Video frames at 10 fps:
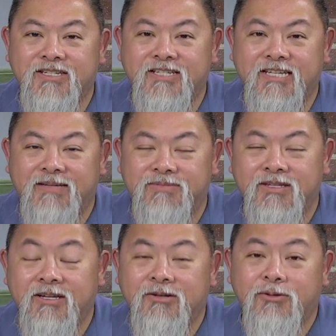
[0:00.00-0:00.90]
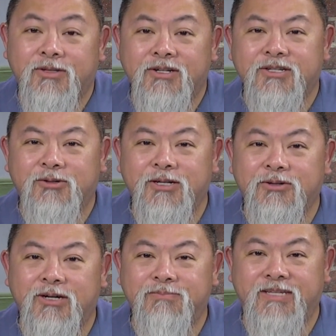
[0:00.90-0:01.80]
exams? Well, there's a
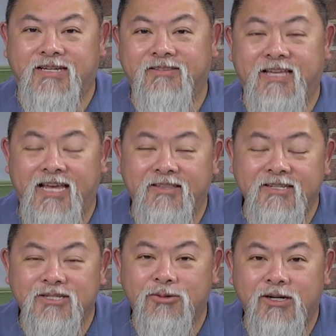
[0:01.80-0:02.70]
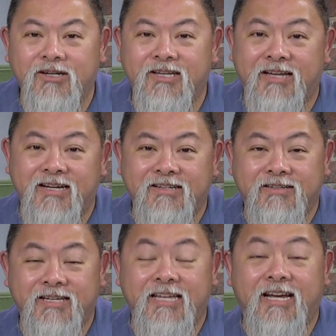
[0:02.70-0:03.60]
critical update that Anthony Sequeira and I,
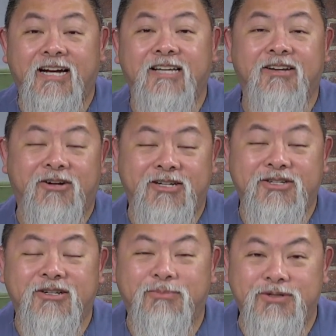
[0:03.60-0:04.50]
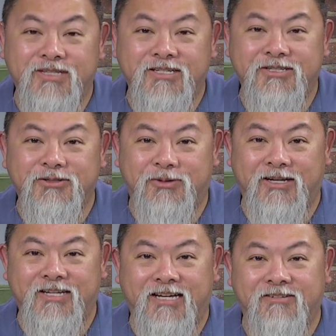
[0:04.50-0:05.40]
and I are actually going to present to you
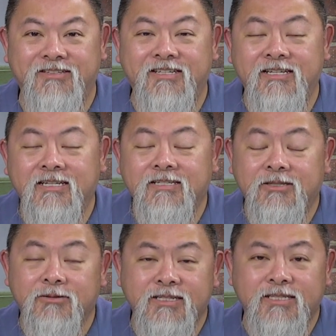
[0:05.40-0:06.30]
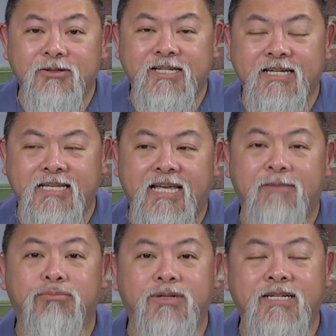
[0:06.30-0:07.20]
right now. So let's go ahead
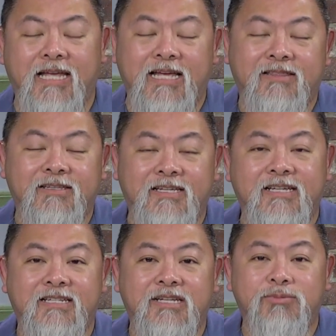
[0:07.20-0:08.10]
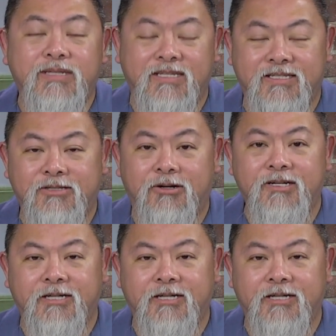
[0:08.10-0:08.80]
and bring Anthony in as we get started